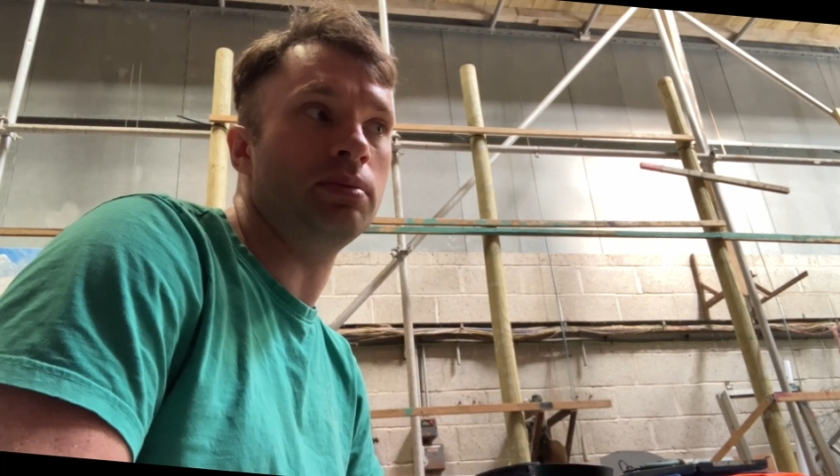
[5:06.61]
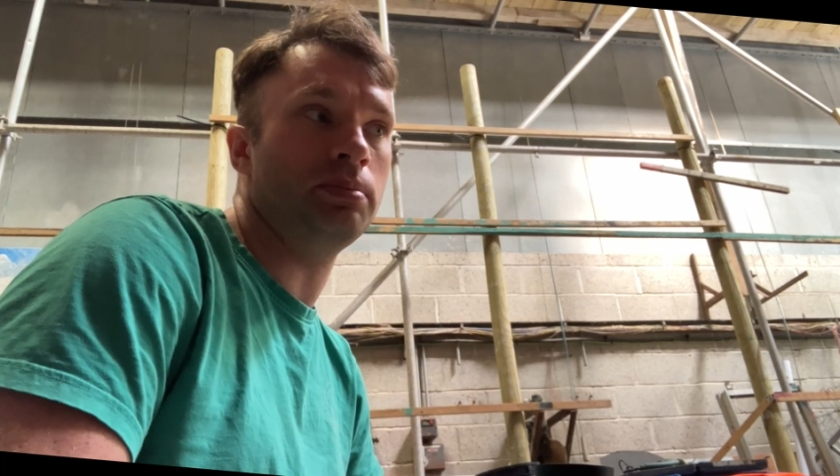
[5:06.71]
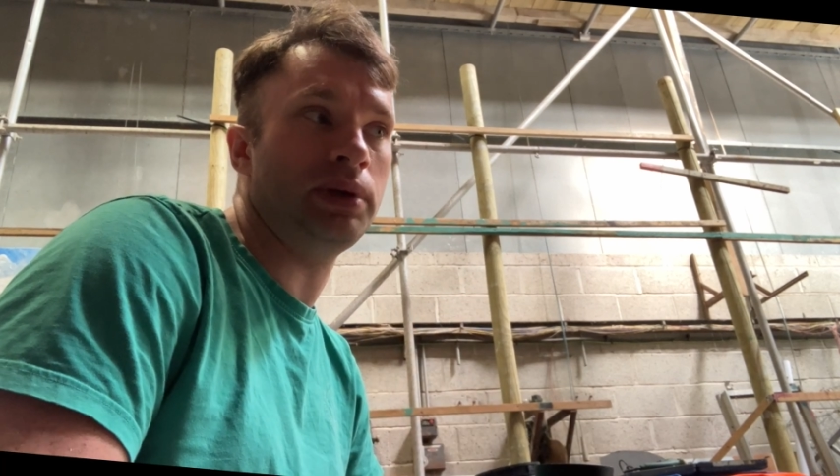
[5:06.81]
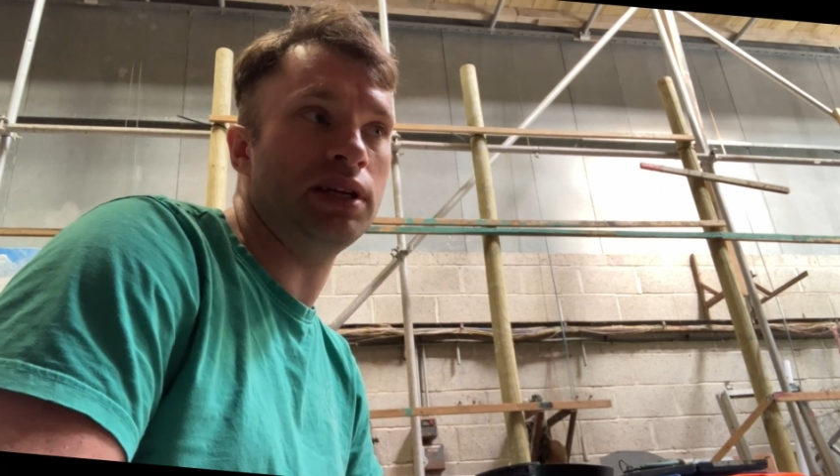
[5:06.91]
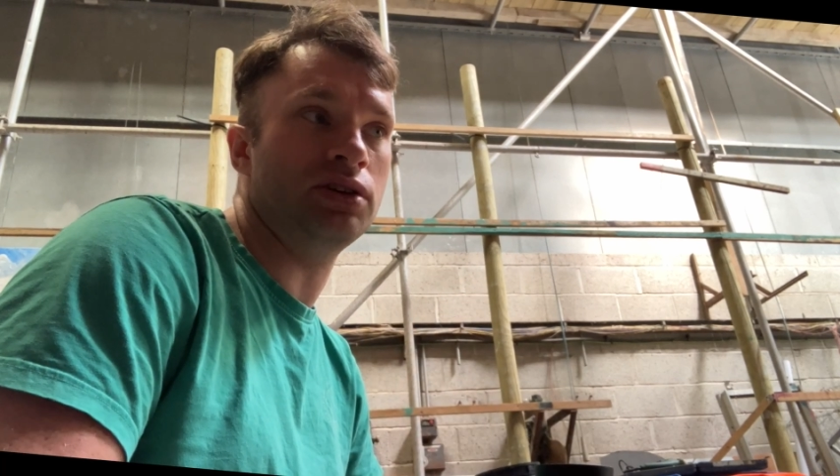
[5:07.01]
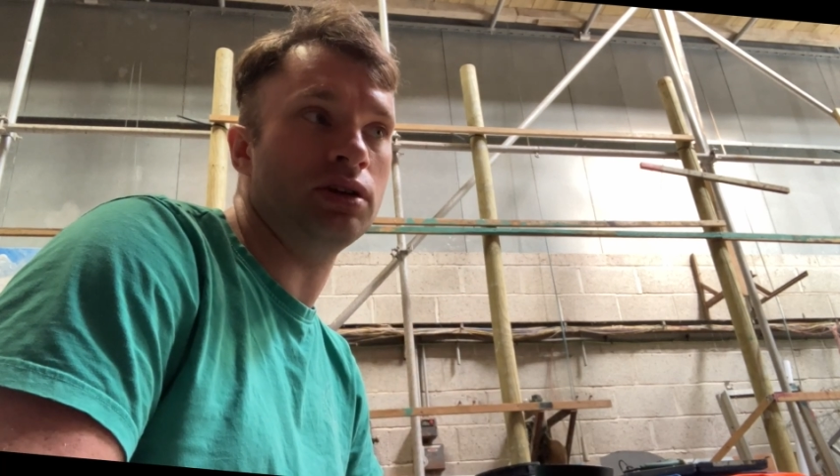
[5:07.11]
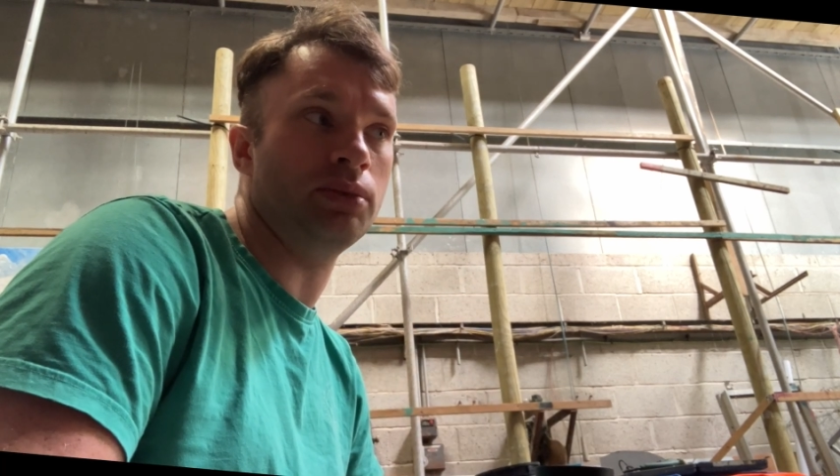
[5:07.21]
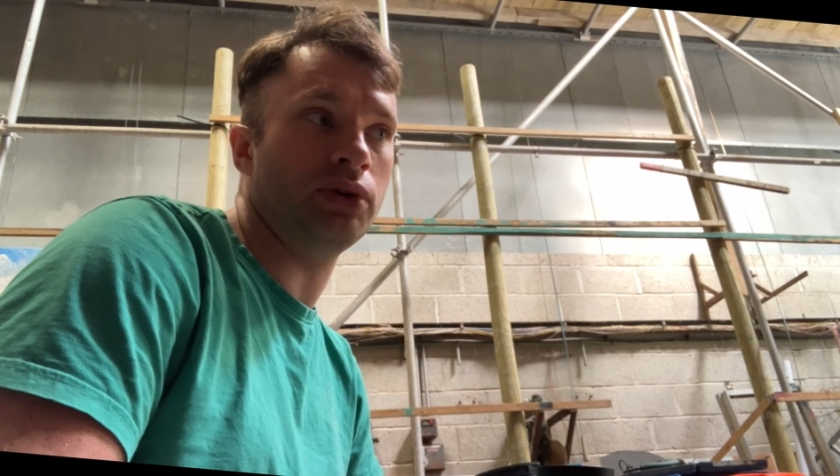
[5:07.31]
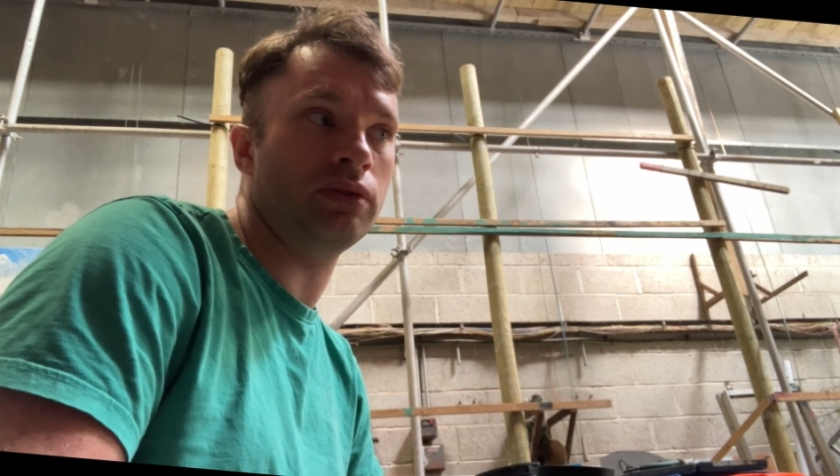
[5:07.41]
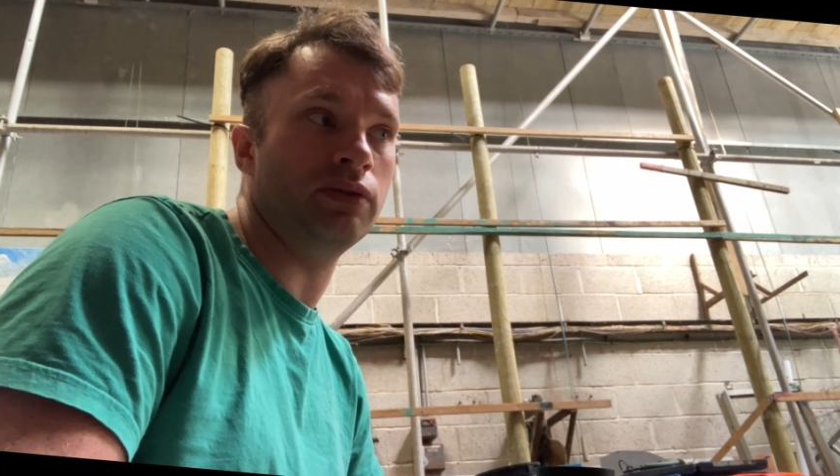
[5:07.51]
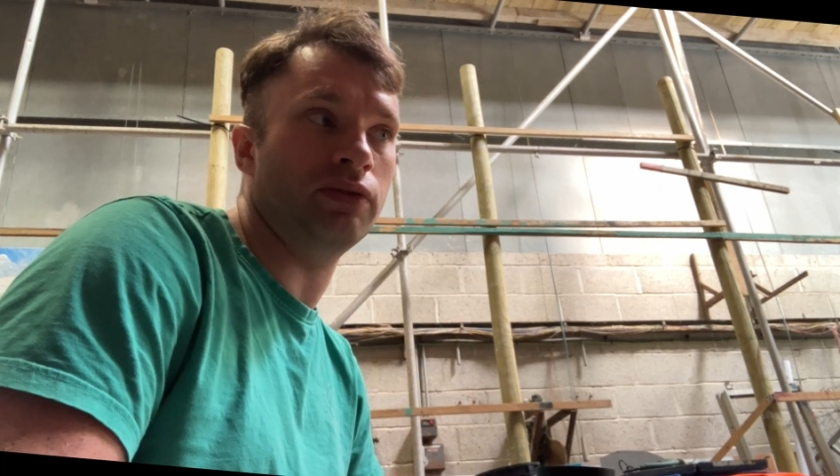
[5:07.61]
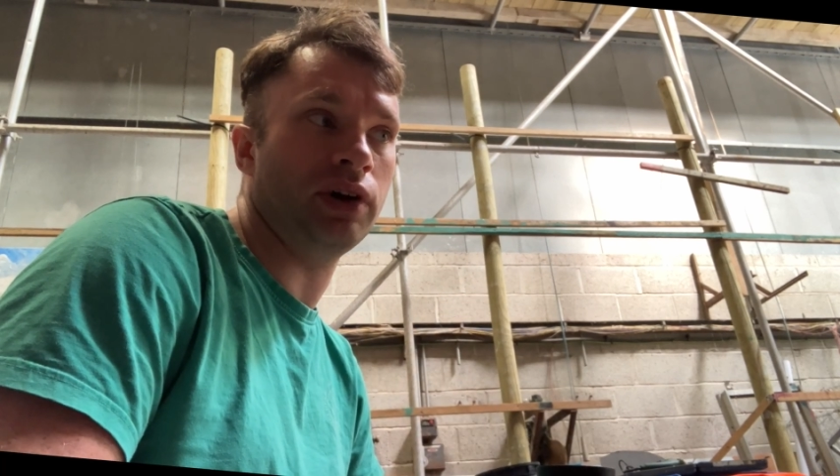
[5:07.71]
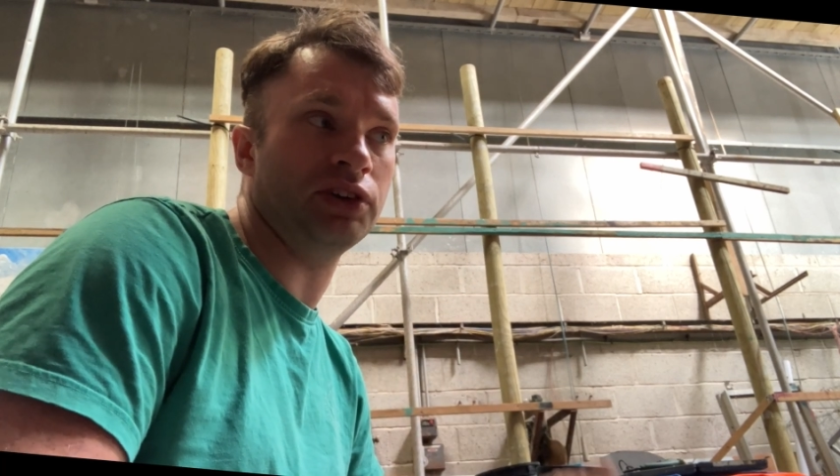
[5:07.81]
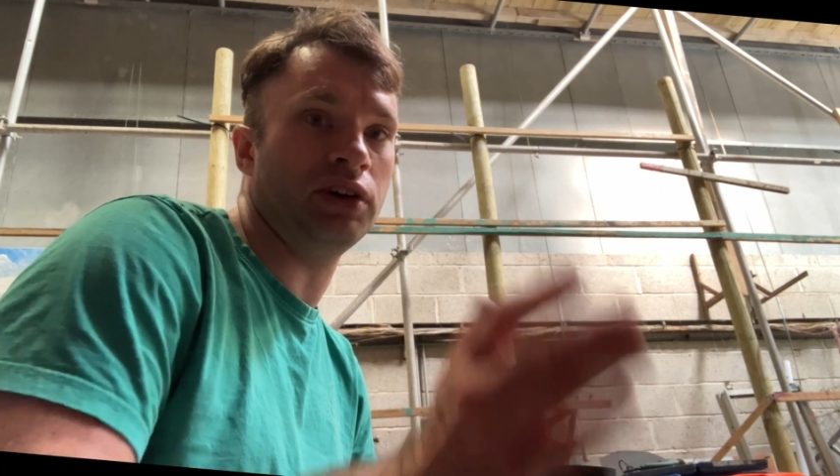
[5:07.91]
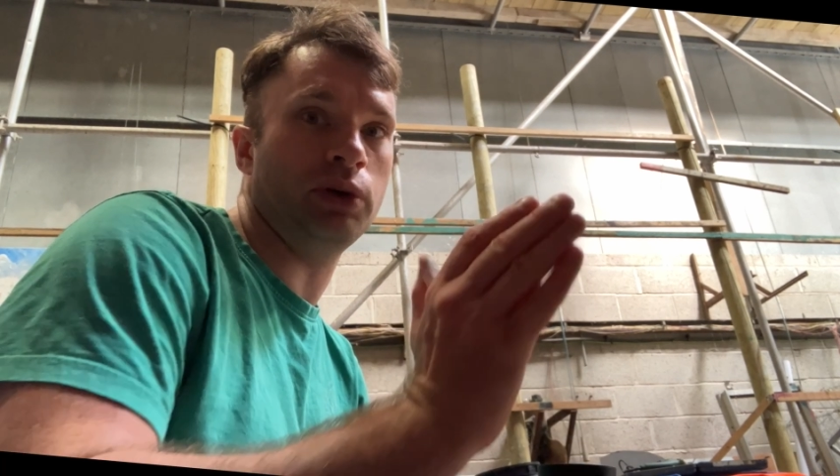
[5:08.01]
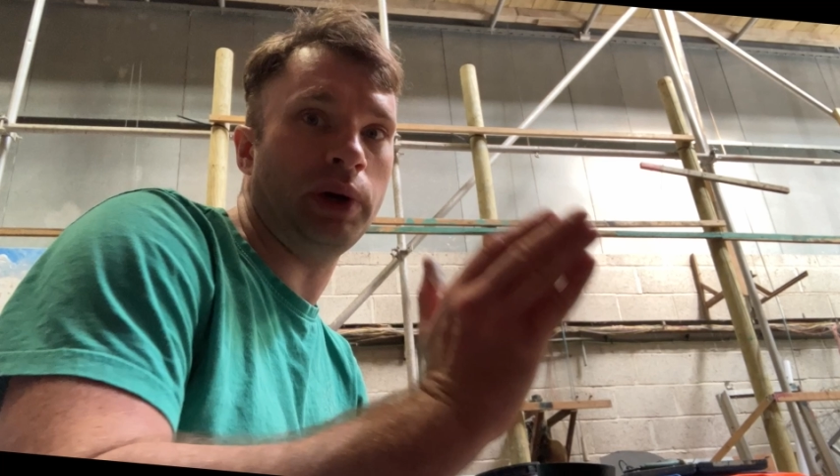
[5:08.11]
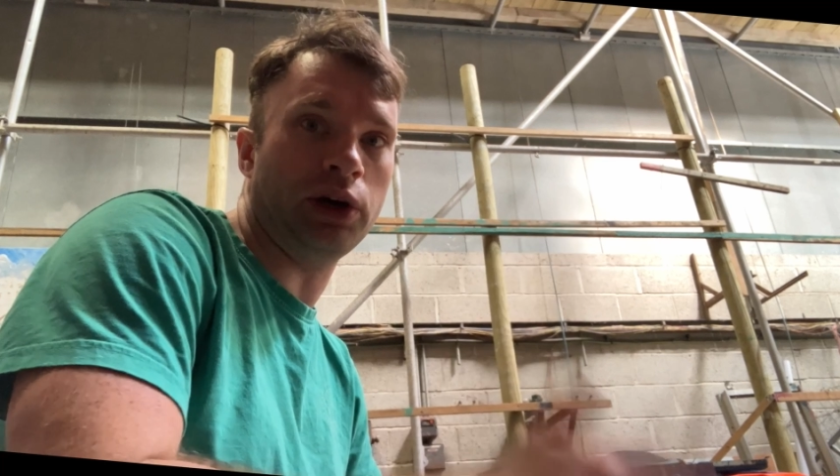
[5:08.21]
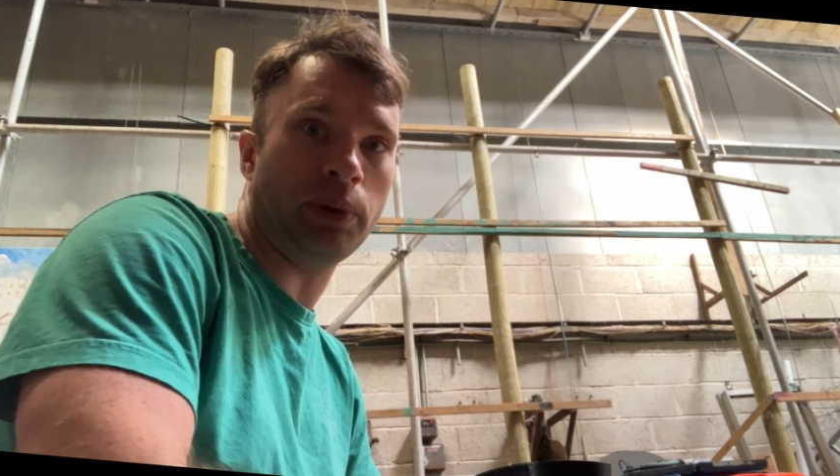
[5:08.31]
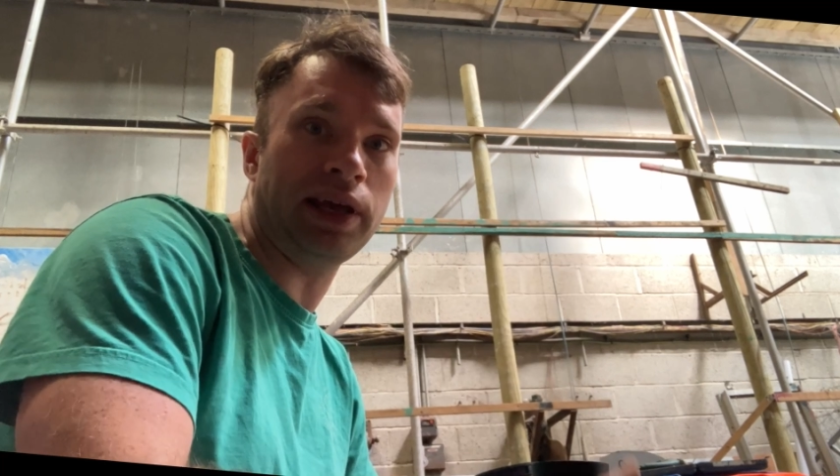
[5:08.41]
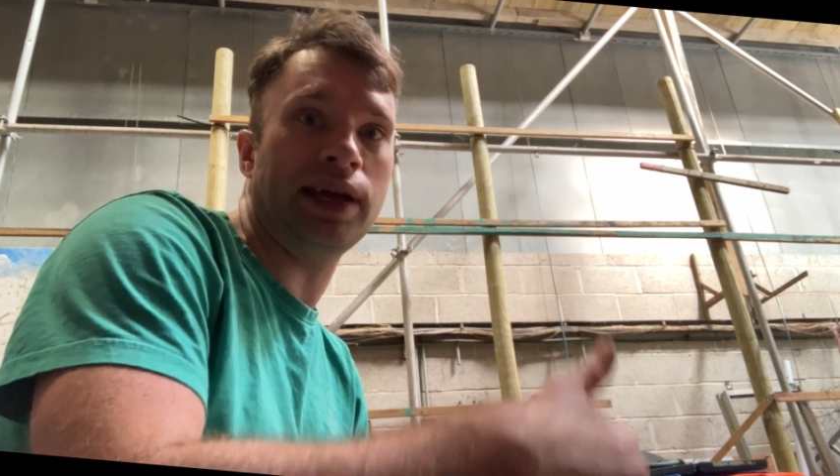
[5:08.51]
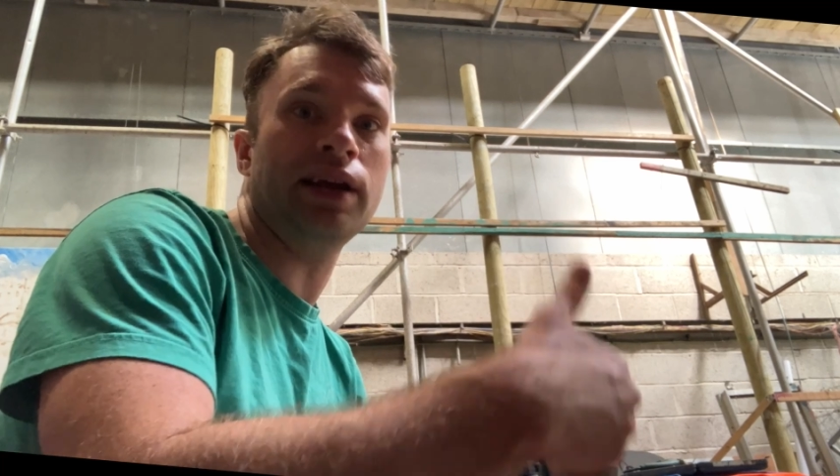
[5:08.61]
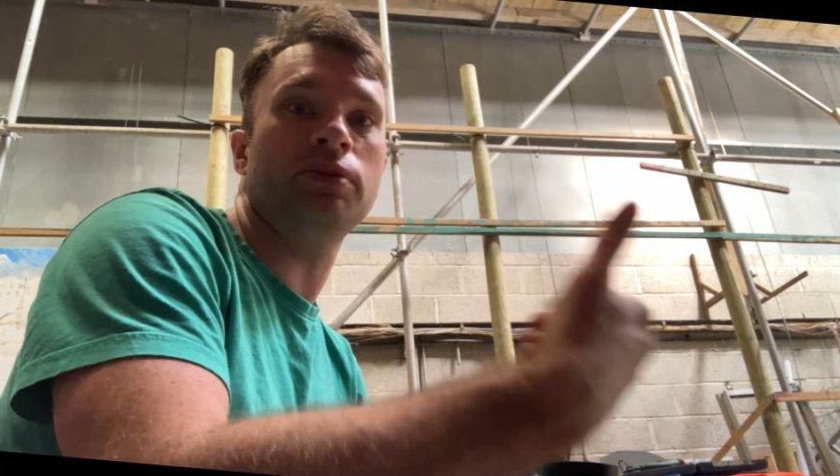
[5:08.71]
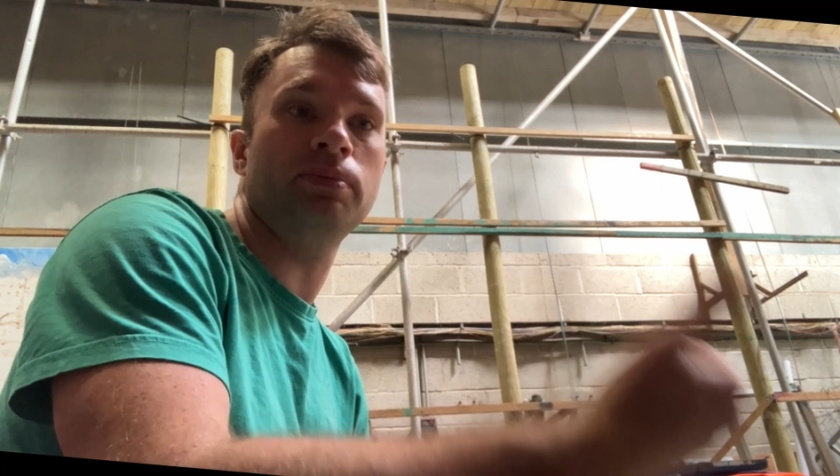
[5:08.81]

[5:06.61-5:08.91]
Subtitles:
be in terms of, I started 2020 and I